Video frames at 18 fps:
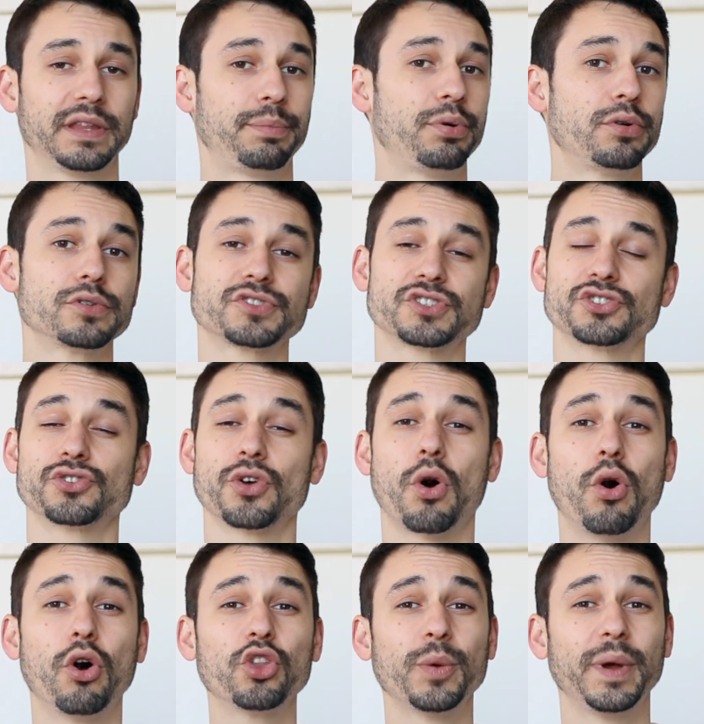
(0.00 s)
the pulse is
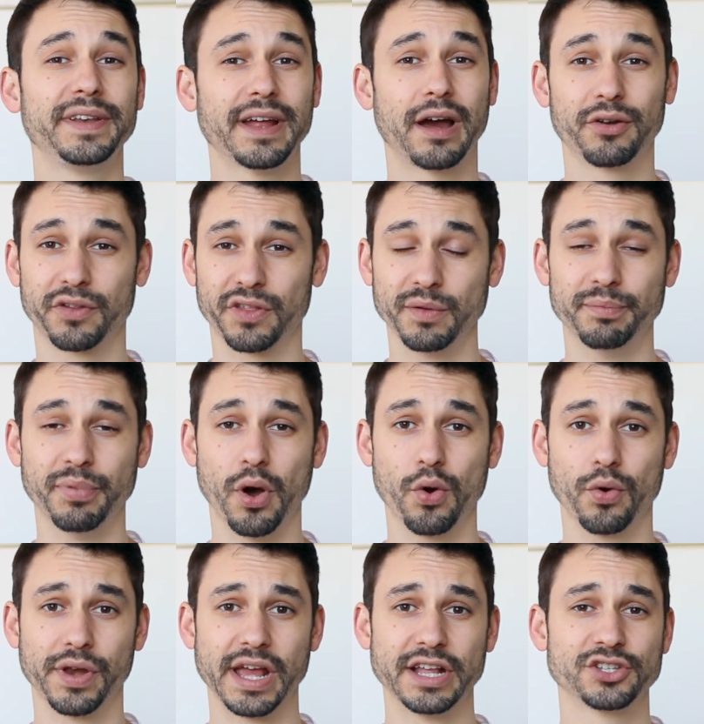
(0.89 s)
all the way down to the
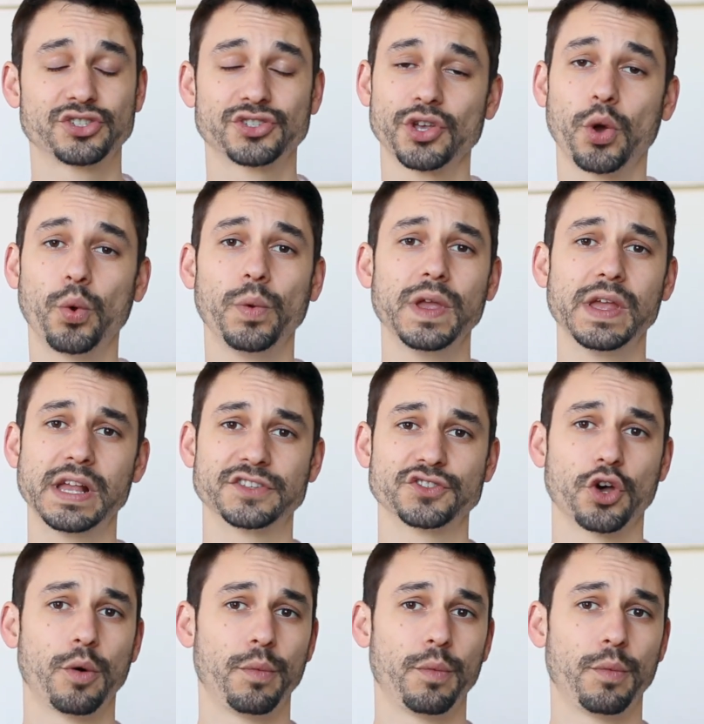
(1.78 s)
bone and so weak it's